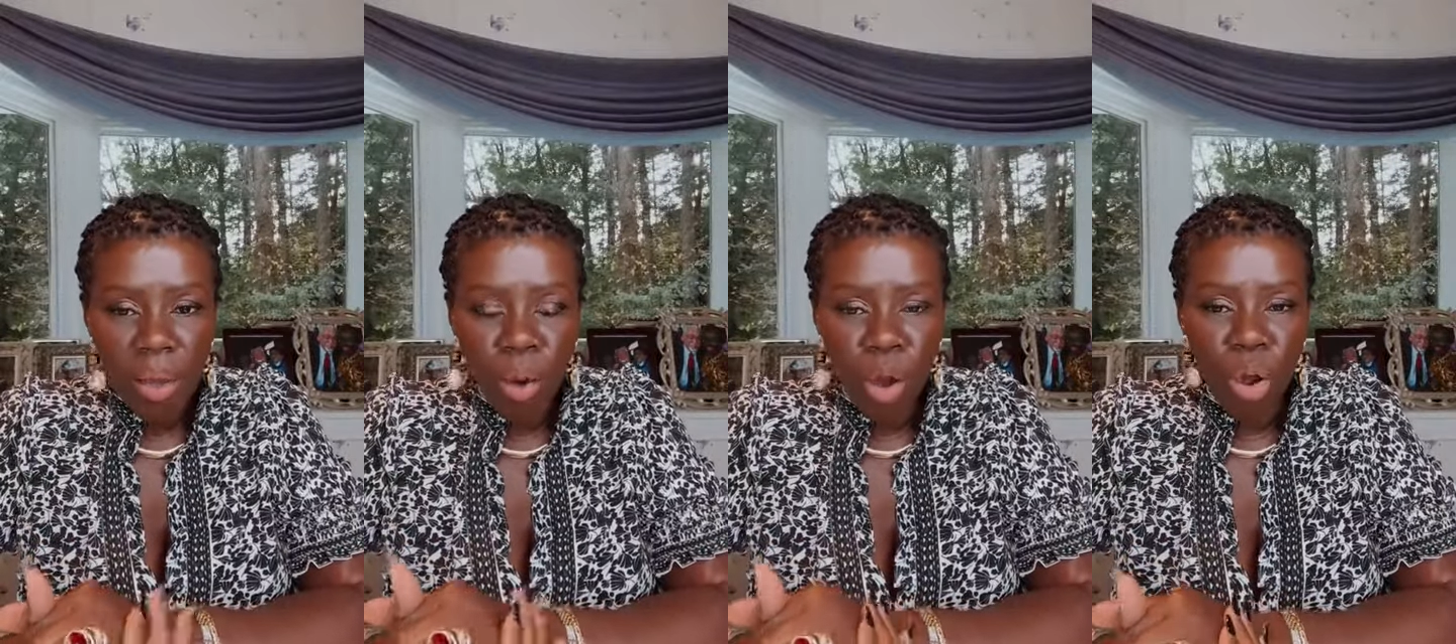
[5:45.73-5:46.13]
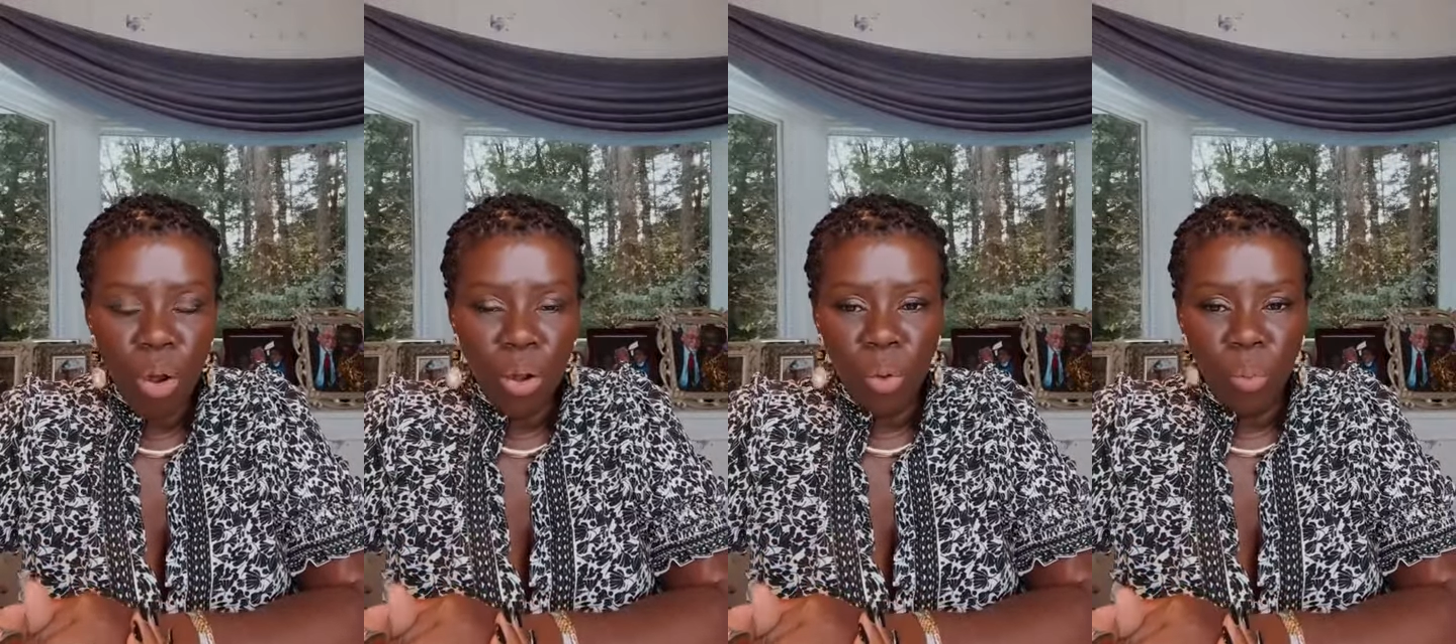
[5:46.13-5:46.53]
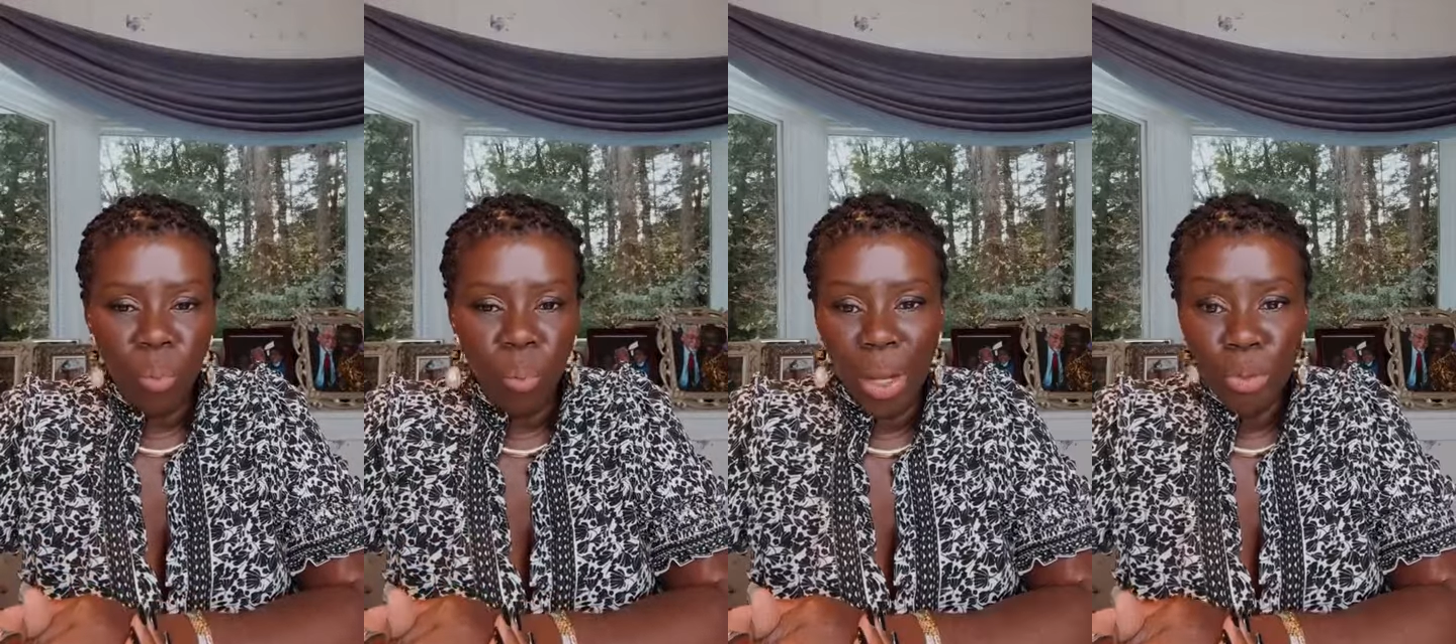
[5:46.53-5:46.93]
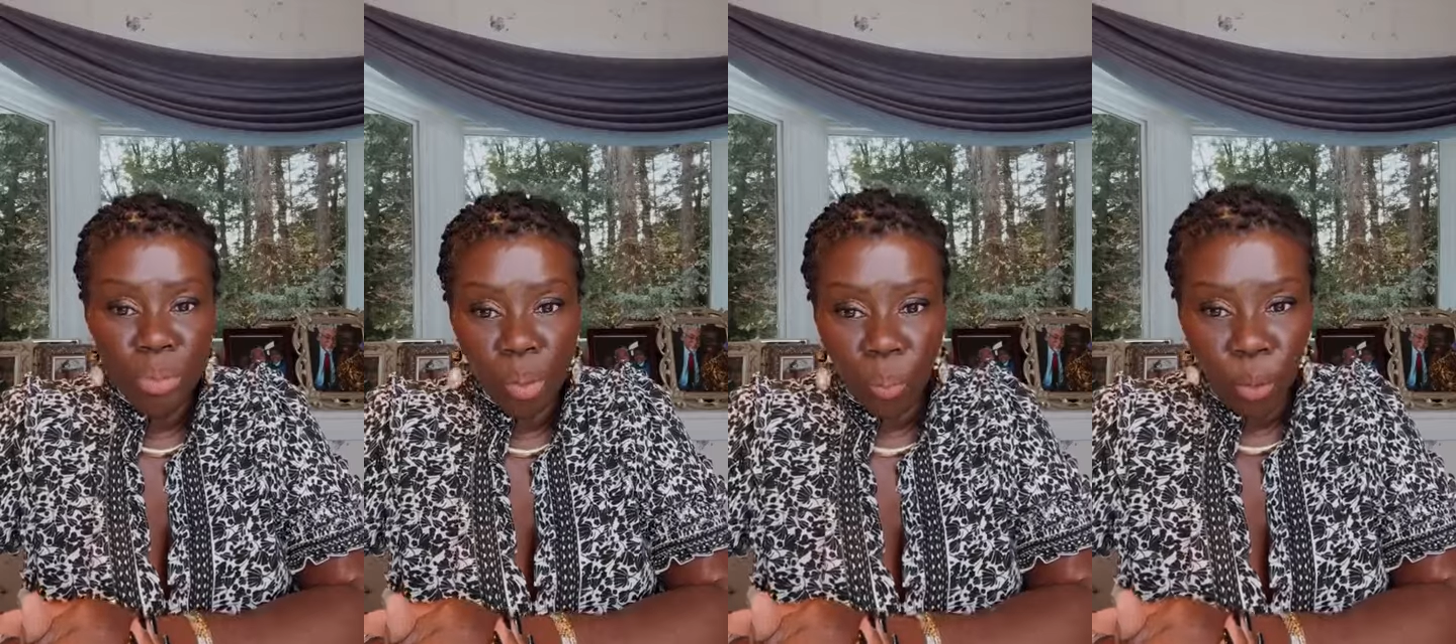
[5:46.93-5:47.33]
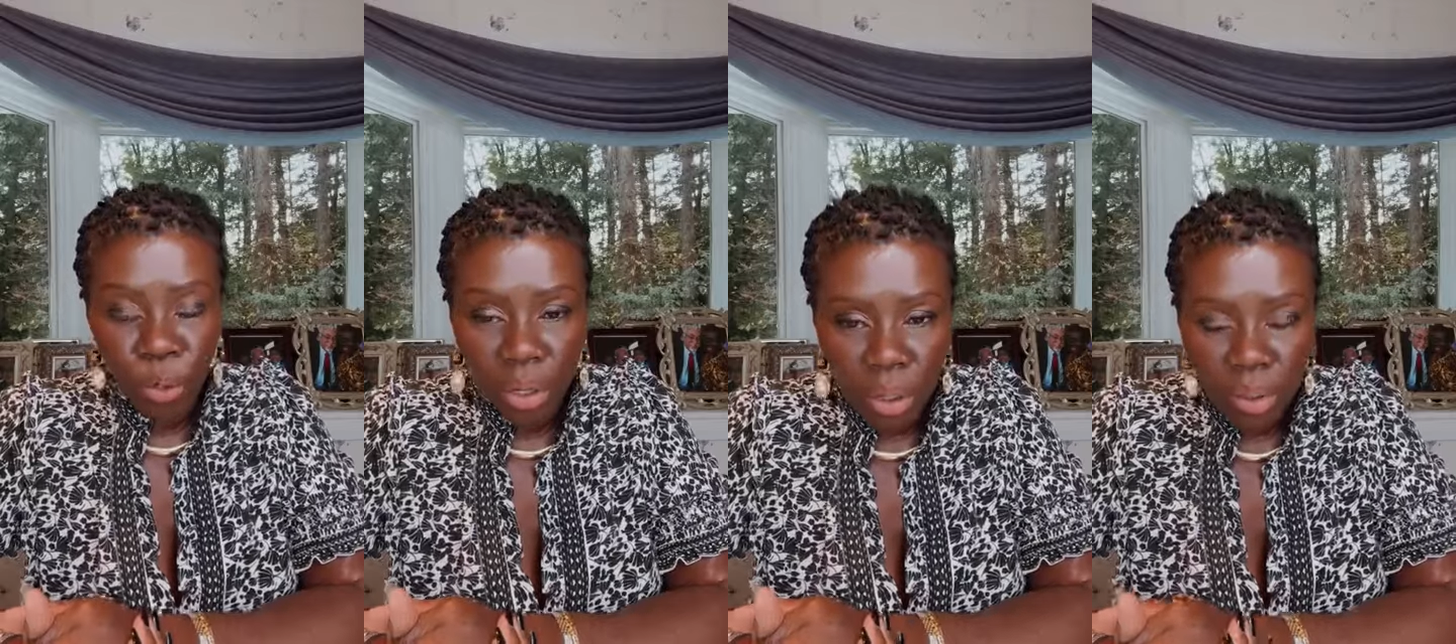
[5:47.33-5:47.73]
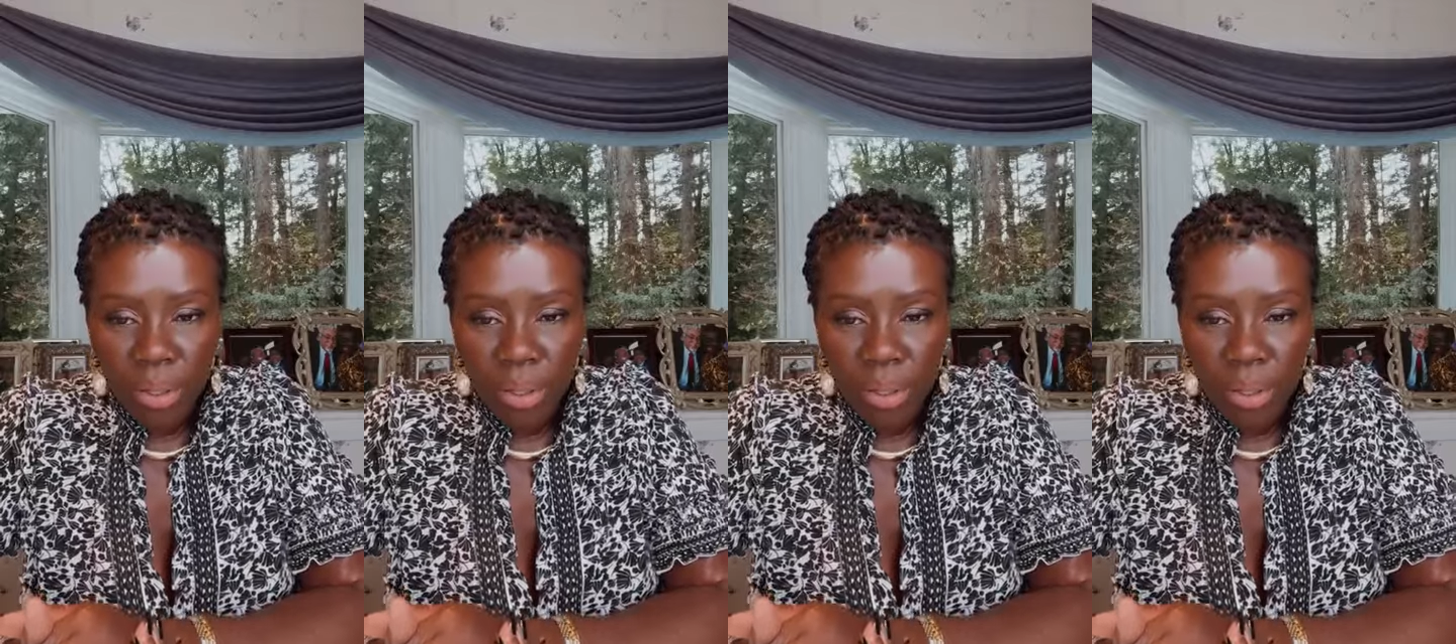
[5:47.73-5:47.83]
or where do they work